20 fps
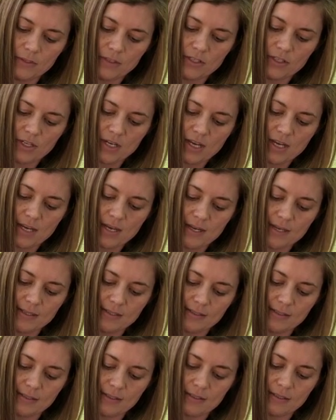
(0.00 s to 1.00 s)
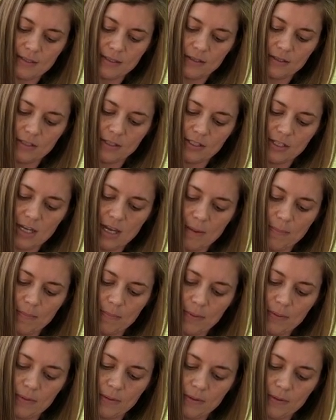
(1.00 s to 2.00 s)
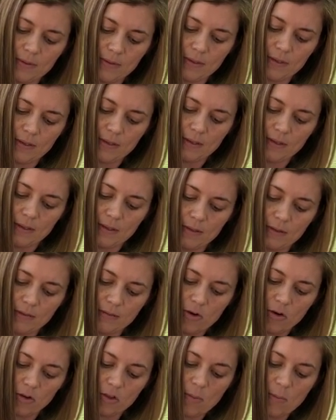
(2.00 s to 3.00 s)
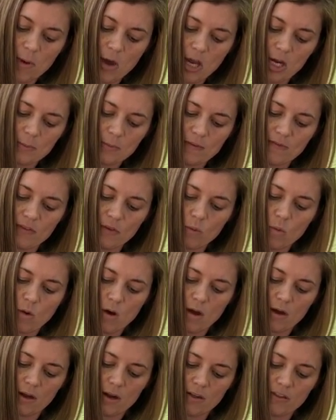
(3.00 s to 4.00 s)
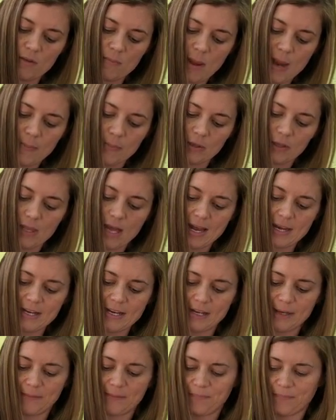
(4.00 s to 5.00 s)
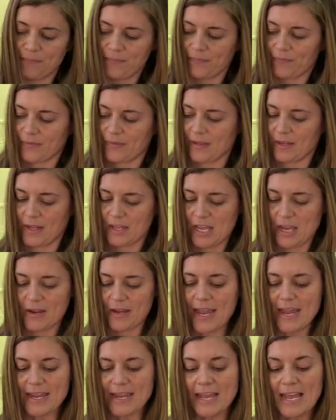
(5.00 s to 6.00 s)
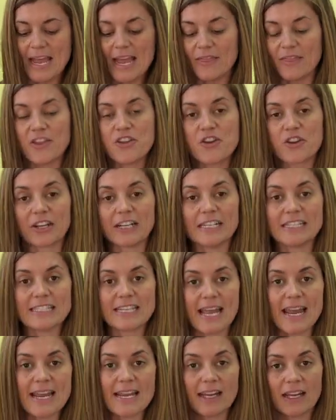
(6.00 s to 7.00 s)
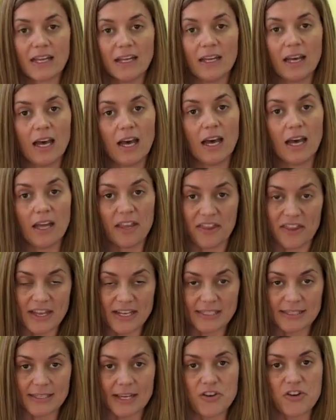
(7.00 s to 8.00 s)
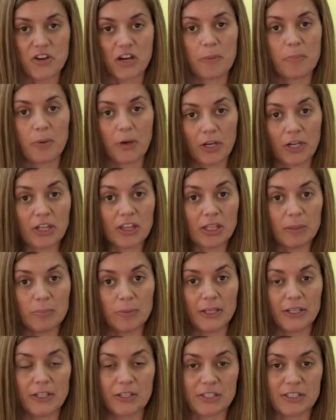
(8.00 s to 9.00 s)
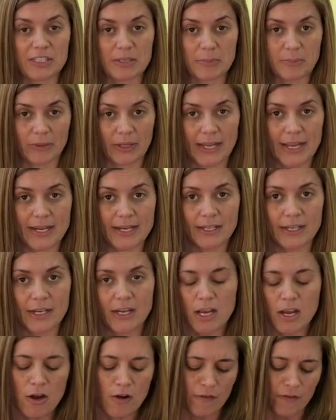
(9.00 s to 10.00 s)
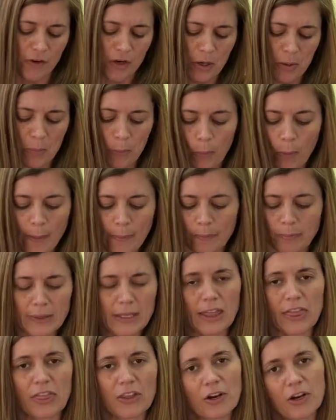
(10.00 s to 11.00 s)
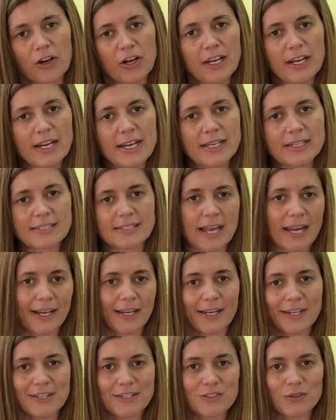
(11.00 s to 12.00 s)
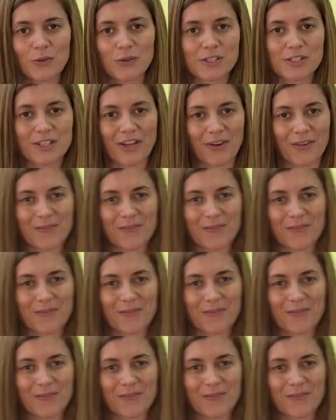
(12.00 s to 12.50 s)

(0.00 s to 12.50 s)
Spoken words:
just to the top or the bottom of the water, or the paper line here. Okay, then you're gonna take this and you're gonna put it on the blender to blend for probably 30 seconds or so.